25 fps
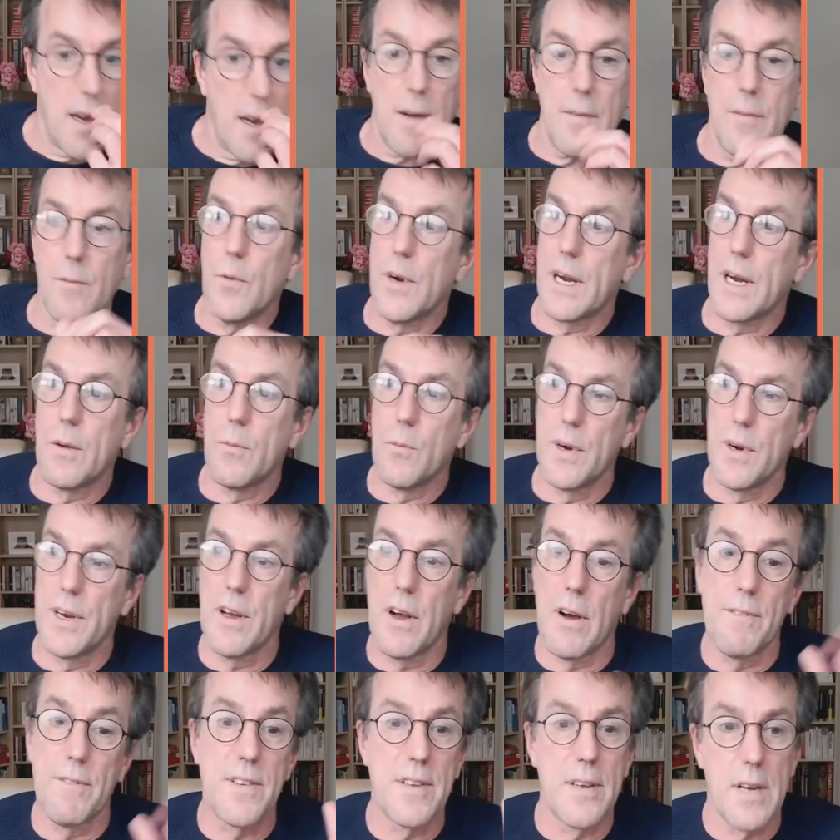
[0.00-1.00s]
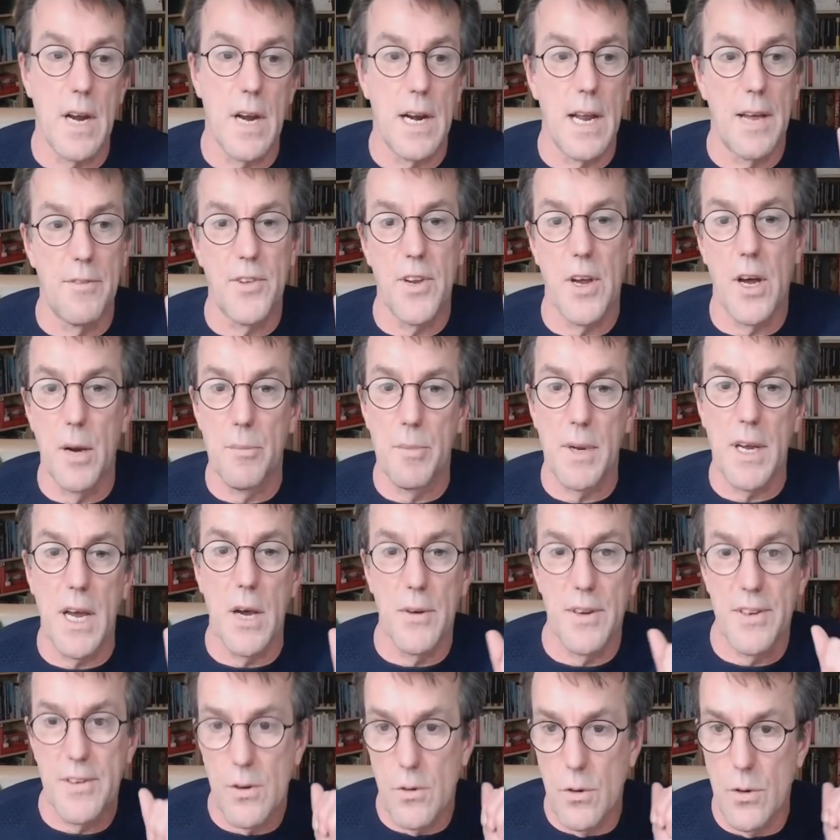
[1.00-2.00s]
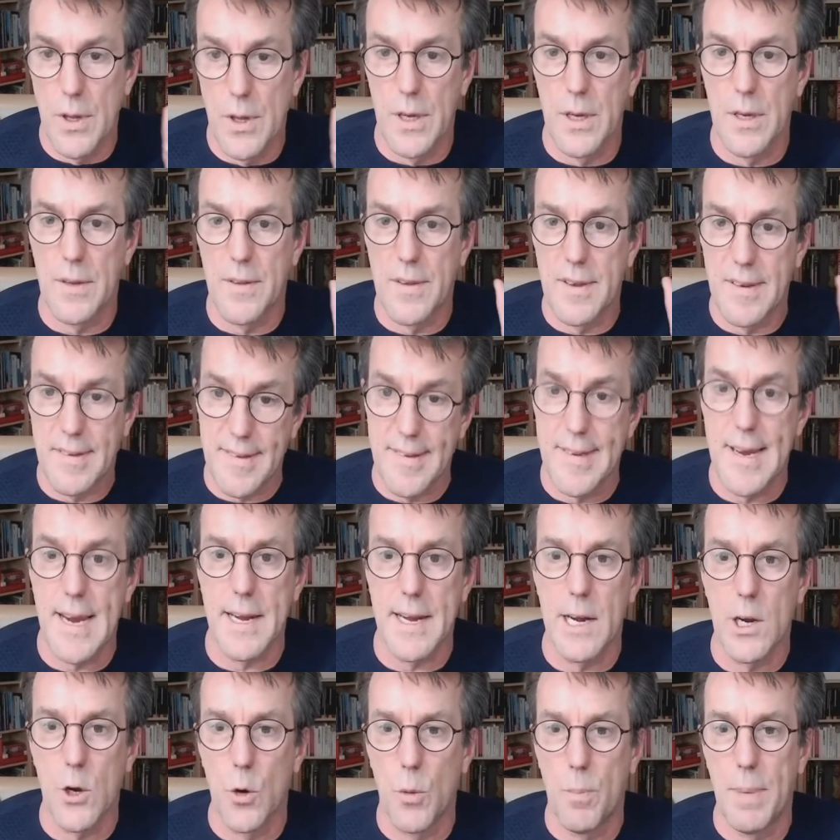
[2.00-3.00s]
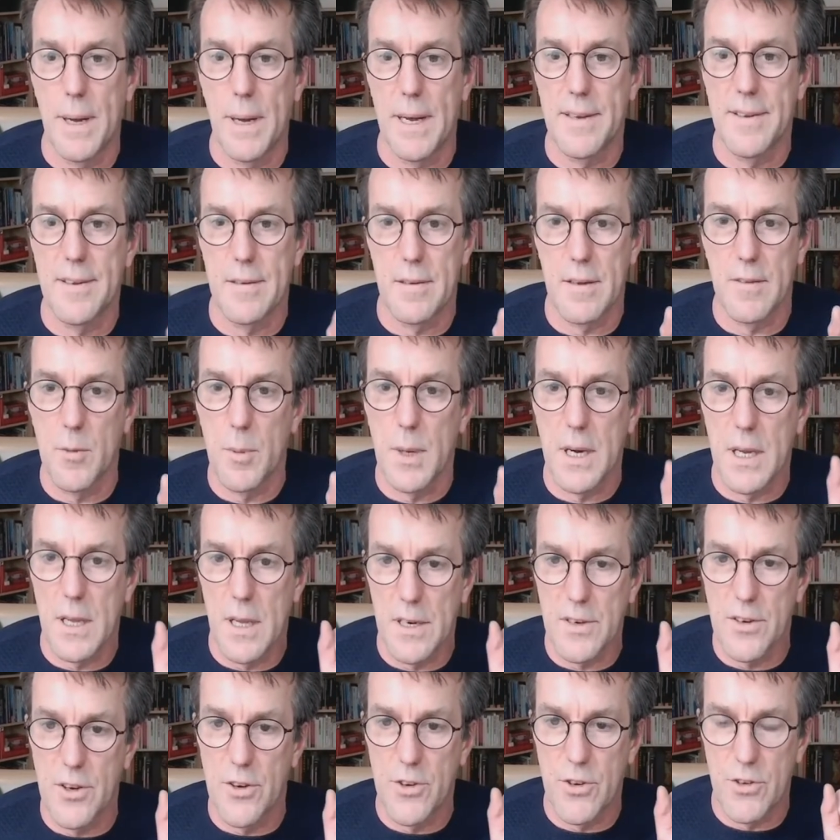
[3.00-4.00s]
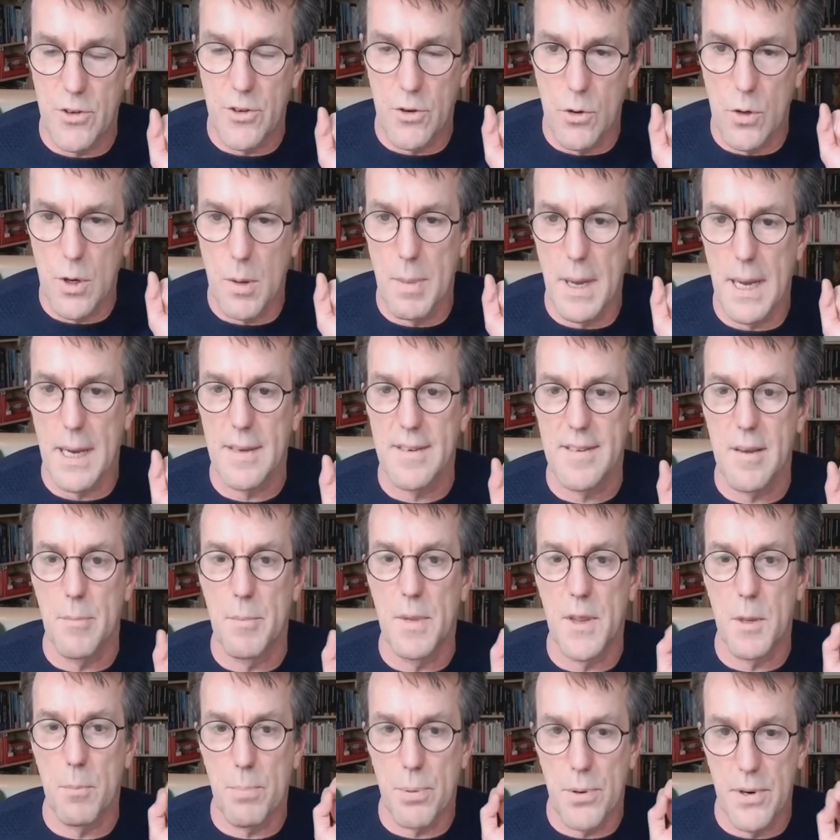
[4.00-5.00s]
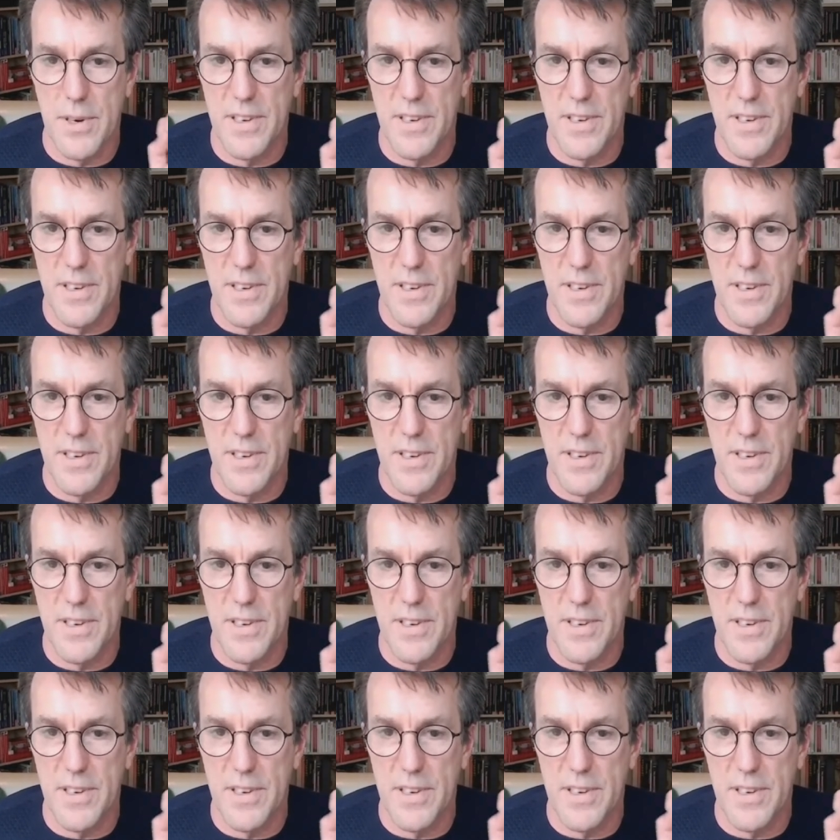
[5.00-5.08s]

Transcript: we obviously don't have time to go into all the technical pieces of it, but I'd like to just talk about some of the